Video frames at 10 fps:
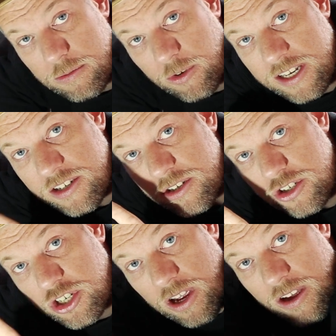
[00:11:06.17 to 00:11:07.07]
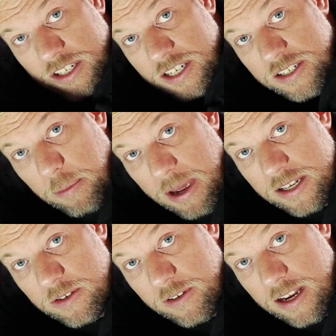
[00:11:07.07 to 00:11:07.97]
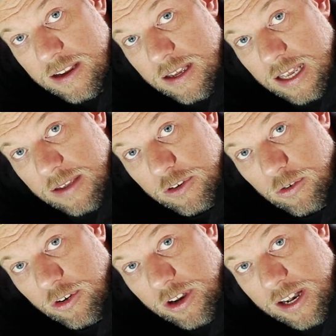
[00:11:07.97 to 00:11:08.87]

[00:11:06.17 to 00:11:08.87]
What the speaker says: One is charges the battery if you're on an